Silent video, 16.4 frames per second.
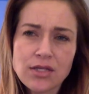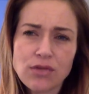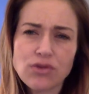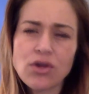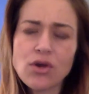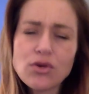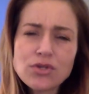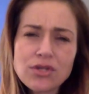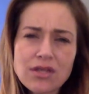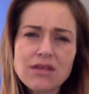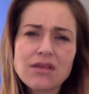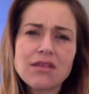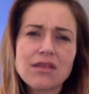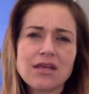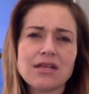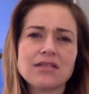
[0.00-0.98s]
Those are the
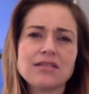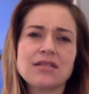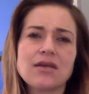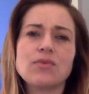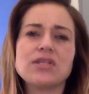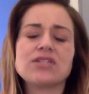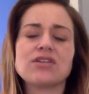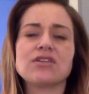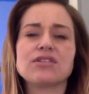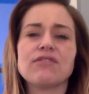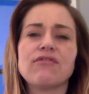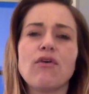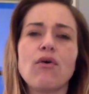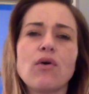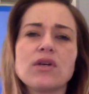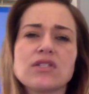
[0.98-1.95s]
things that we start to
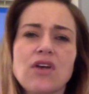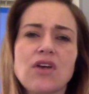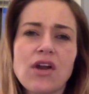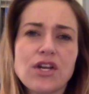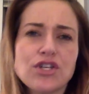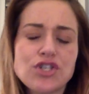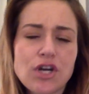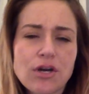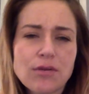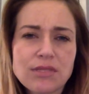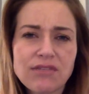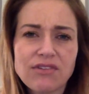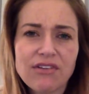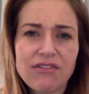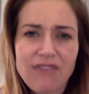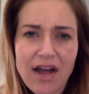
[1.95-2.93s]
focus on in terms
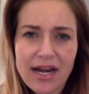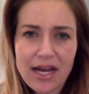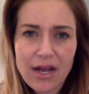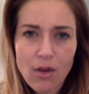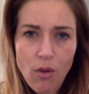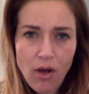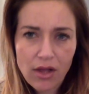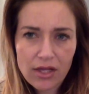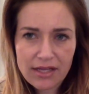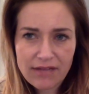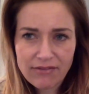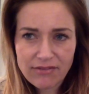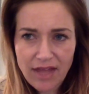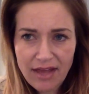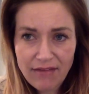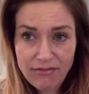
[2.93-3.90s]
of defining quality
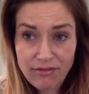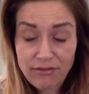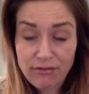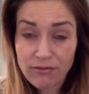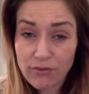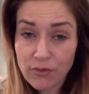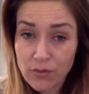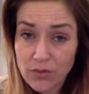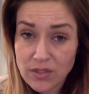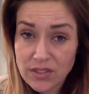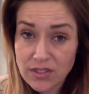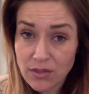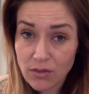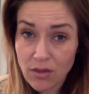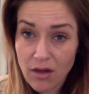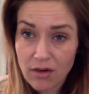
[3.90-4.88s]
of life, and food is
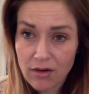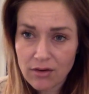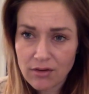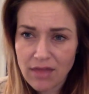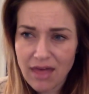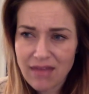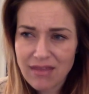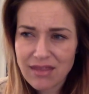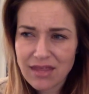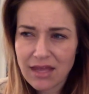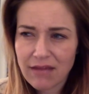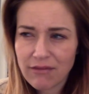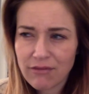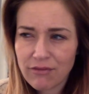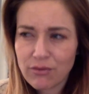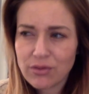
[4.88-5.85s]
no longer that
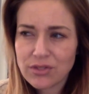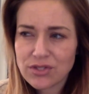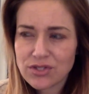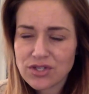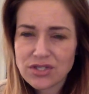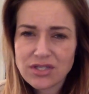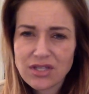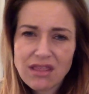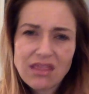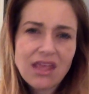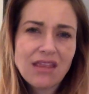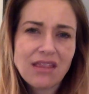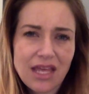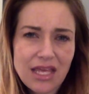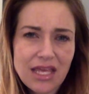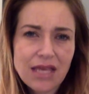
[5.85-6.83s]
thing. Food is just the thing
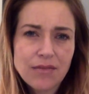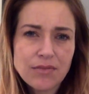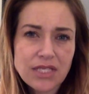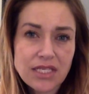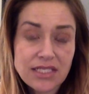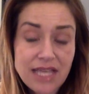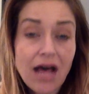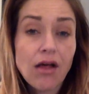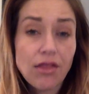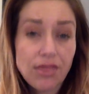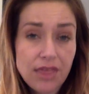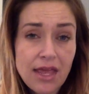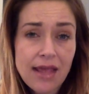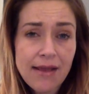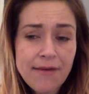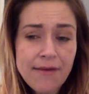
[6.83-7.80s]
that keeps us
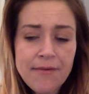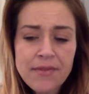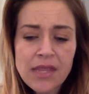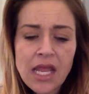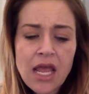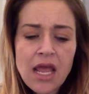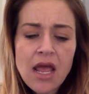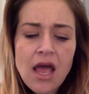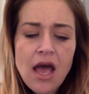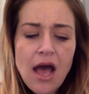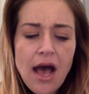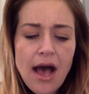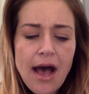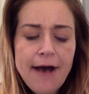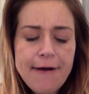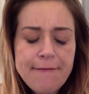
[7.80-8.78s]
healthy.
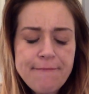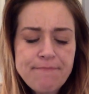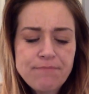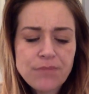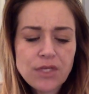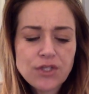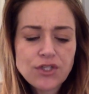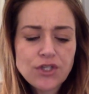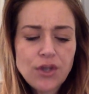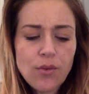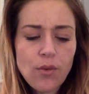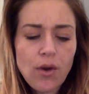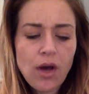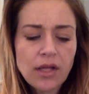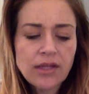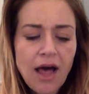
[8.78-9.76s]

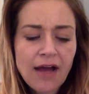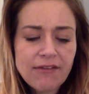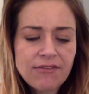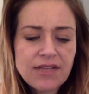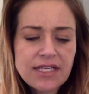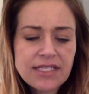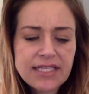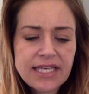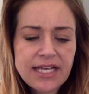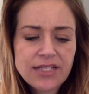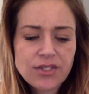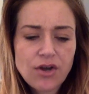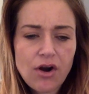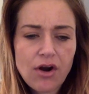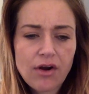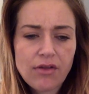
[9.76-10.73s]
So a lot of these things
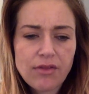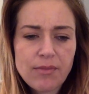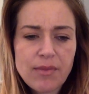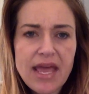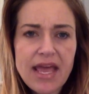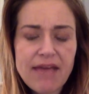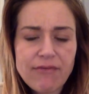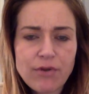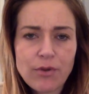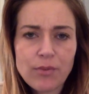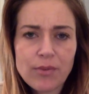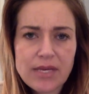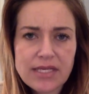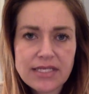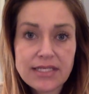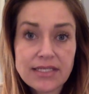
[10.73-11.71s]
are the behavioral
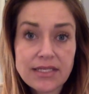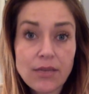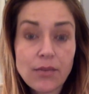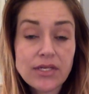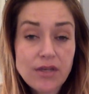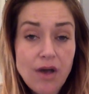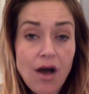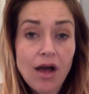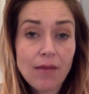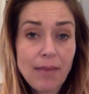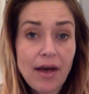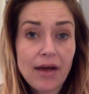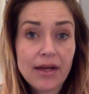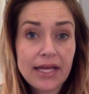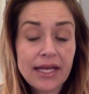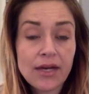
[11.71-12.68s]
pieces that we talk
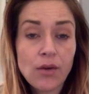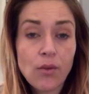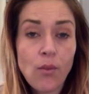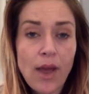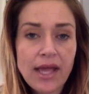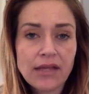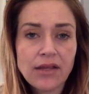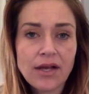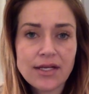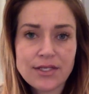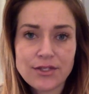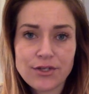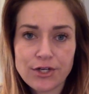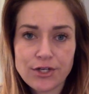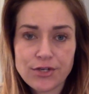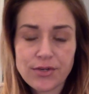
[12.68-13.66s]
about in a weight loss
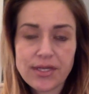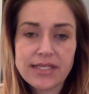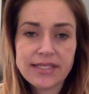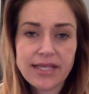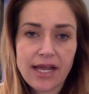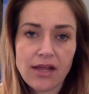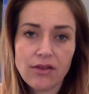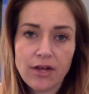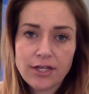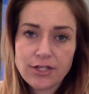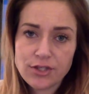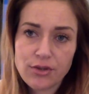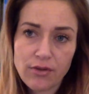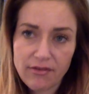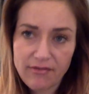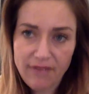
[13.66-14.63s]
surgery
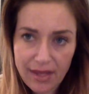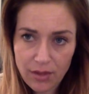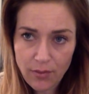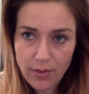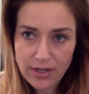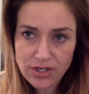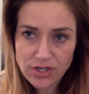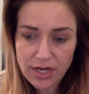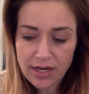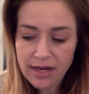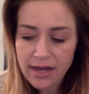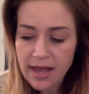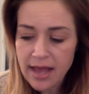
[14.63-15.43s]
psychological evaluation.